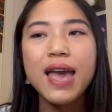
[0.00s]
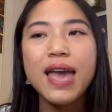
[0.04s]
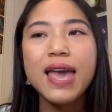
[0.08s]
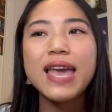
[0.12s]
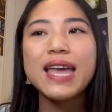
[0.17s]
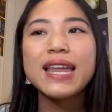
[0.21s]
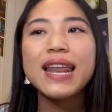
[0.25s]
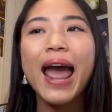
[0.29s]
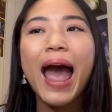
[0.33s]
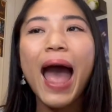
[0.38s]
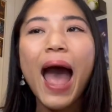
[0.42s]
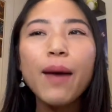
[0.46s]

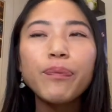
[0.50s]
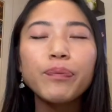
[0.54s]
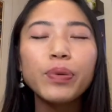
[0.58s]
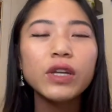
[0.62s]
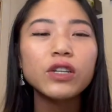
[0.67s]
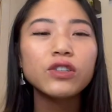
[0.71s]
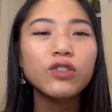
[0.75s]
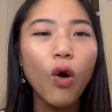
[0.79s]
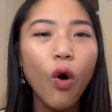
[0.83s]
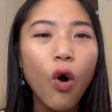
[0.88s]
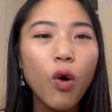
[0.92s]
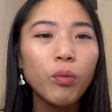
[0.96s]
It
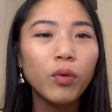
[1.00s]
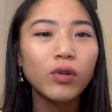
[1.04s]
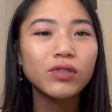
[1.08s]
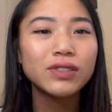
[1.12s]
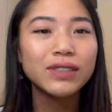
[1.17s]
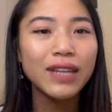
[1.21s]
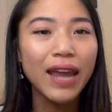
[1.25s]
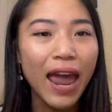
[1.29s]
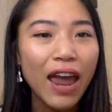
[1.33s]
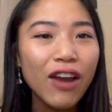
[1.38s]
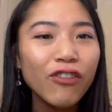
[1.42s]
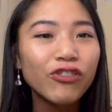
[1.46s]
happened
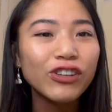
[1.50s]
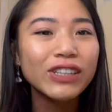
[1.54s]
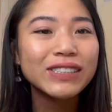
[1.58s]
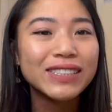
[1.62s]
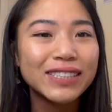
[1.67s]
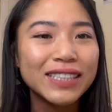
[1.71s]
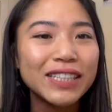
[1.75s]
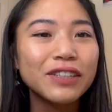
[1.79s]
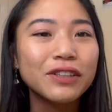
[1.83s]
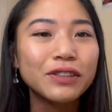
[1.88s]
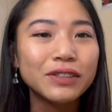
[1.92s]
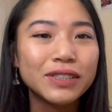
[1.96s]
almost every
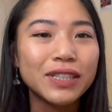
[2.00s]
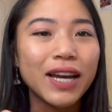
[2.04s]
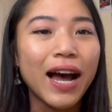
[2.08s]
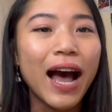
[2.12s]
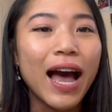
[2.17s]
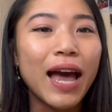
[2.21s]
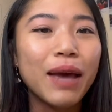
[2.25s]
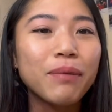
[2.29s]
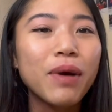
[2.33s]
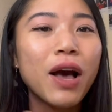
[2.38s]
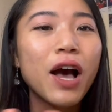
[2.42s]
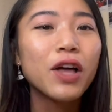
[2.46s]
single
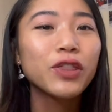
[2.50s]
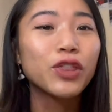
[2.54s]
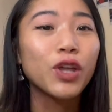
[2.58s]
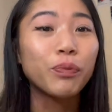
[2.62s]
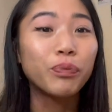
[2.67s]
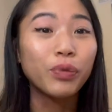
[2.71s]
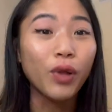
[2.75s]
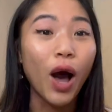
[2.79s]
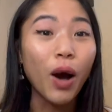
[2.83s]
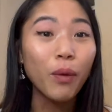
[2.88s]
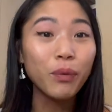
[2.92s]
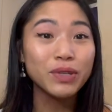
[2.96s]
time the
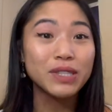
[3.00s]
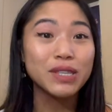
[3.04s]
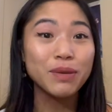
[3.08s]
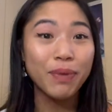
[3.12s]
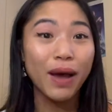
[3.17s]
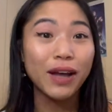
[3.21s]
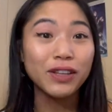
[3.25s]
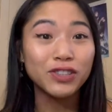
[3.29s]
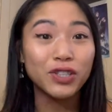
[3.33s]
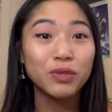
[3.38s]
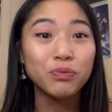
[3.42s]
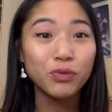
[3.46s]
plot was
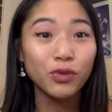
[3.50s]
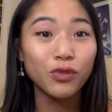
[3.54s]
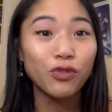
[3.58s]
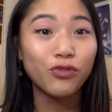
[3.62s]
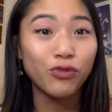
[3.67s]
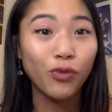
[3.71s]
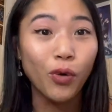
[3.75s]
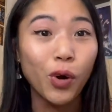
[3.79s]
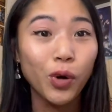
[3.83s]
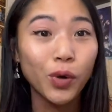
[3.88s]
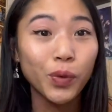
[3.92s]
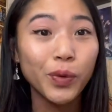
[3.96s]
about to move
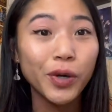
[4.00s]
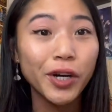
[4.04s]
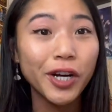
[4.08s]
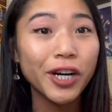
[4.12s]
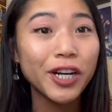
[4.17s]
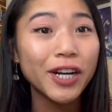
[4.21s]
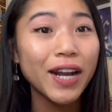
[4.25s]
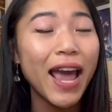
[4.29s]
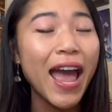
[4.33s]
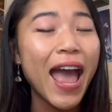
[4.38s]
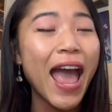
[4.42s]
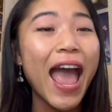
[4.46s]

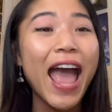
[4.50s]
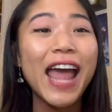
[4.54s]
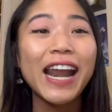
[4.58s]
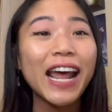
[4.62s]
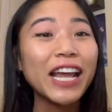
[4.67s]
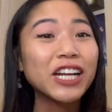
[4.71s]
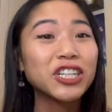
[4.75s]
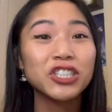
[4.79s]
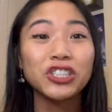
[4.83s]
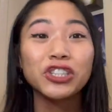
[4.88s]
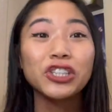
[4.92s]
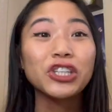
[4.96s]
forward, and
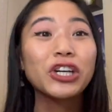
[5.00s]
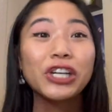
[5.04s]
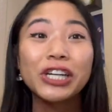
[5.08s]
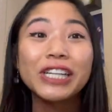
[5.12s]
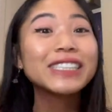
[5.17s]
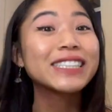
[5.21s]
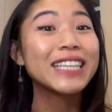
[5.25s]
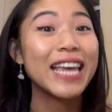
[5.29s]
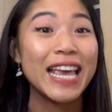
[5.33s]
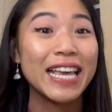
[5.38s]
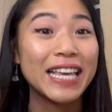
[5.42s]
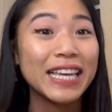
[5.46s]
I just
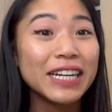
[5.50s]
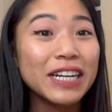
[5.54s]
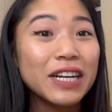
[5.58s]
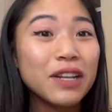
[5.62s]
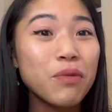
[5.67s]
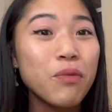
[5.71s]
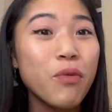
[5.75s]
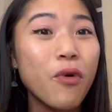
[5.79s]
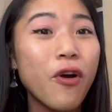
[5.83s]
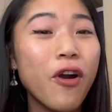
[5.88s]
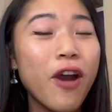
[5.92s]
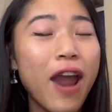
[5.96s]
couldn't take it
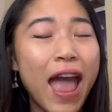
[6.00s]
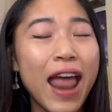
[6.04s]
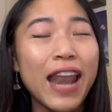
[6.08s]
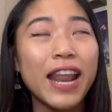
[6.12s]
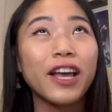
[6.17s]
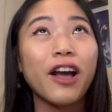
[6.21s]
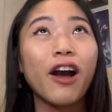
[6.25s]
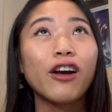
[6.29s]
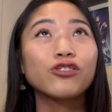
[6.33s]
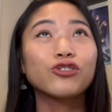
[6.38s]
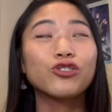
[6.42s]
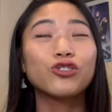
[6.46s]
anymore, and I
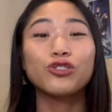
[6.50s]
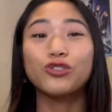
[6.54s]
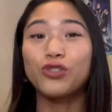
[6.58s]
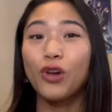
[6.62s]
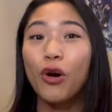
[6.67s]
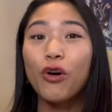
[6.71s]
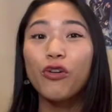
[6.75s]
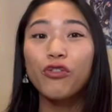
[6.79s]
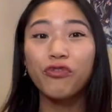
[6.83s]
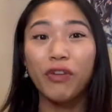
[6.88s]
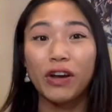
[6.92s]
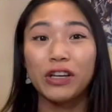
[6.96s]
got
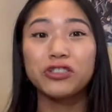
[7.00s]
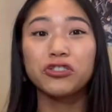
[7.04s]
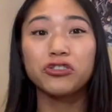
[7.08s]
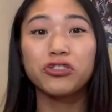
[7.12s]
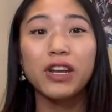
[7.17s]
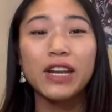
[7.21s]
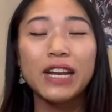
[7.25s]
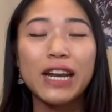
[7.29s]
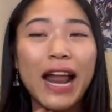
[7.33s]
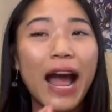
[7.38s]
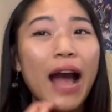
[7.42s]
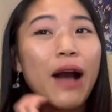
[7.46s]
so
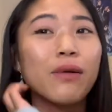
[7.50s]
frustrated.